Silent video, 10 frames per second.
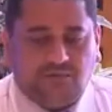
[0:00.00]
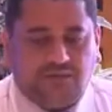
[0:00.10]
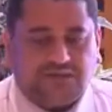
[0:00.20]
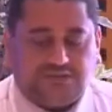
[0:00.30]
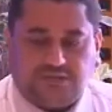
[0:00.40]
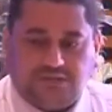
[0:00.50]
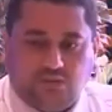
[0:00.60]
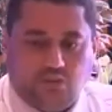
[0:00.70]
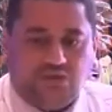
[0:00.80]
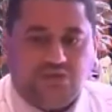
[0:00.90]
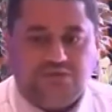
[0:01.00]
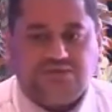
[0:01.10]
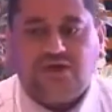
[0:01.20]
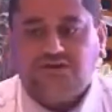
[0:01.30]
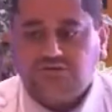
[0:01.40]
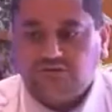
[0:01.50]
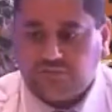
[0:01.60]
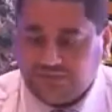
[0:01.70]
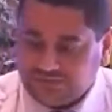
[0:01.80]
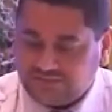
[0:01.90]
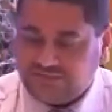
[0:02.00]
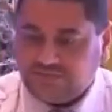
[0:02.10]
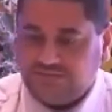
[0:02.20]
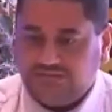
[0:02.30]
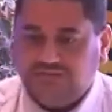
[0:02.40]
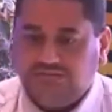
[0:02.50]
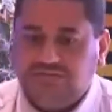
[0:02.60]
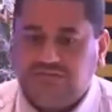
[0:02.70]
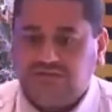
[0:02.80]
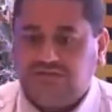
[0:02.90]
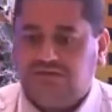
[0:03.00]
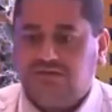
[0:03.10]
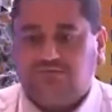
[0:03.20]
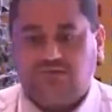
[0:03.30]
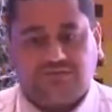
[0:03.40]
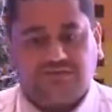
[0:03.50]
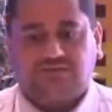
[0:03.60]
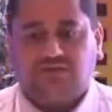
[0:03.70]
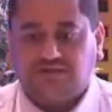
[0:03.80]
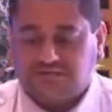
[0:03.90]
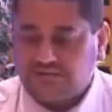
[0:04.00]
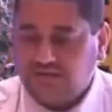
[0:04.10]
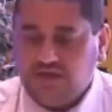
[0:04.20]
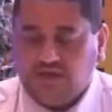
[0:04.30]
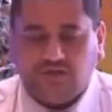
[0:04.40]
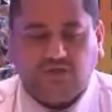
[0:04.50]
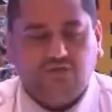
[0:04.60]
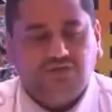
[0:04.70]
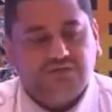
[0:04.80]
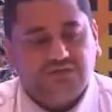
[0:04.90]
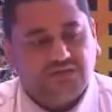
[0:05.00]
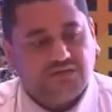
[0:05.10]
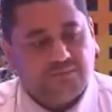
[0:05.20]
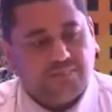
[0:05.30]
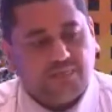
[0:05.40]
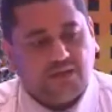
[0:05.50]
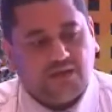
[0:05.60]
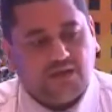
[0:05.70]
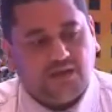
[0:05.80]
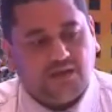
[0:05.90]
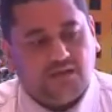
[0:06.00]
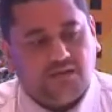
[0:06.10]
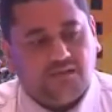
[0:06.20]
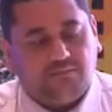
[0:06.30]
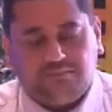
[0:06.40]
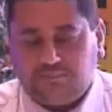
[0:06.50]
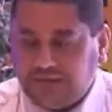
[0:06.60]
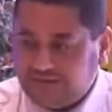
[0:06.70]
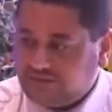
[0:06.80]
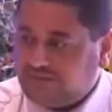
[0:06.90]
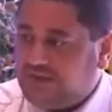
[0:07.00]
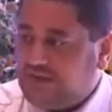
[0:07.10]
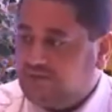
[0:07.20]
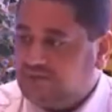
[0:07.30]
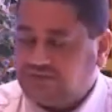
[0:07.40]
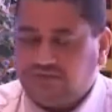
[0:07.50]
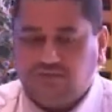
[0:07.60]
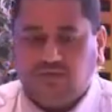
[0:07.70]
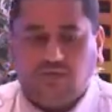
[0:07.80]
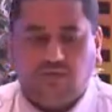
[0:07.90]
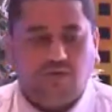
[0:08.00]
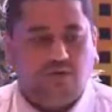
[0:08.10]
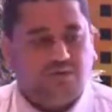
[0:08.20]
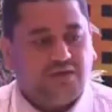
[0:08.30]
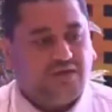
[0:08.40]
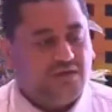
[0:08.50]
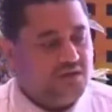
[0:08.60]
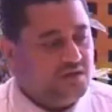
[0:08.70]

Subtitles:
But when we try to build this technique from the scratch using Python language on the